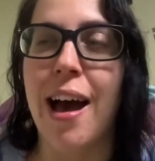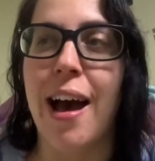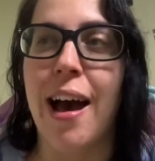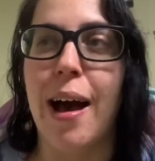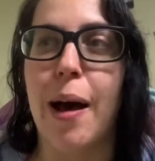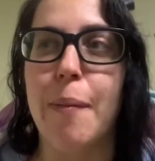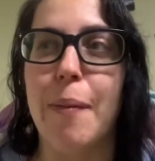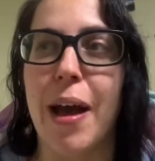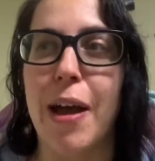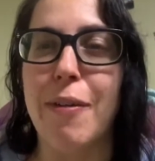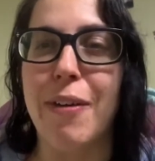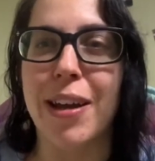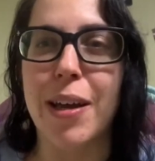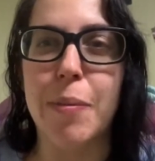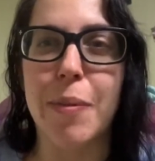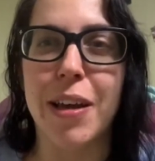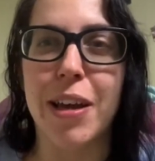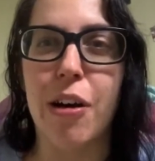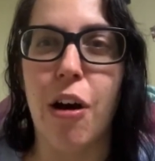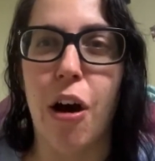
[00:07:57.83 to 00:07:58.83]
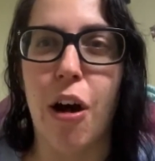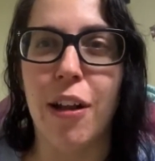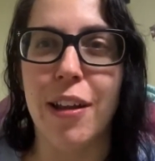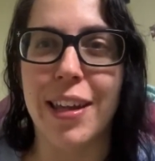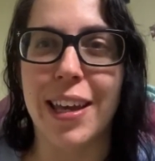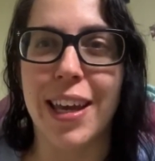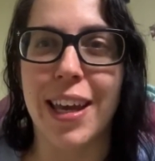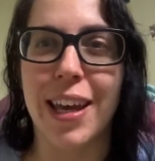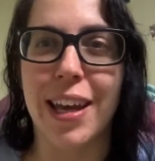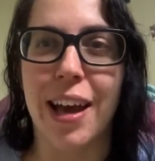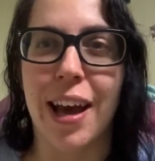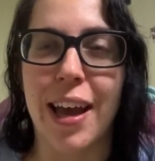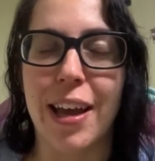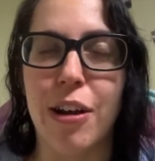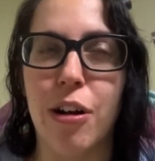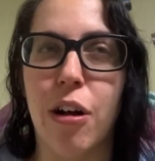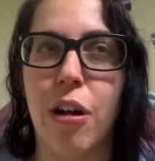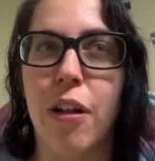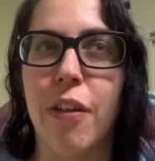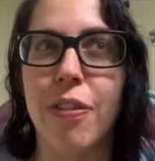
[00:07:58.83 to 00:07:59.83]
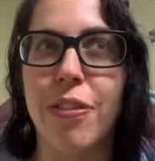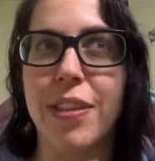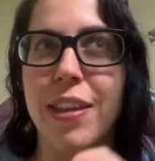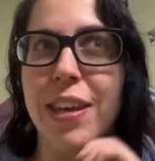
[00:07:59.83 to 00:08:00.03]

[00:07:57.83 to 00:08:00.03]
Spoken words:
I recommend calling. I called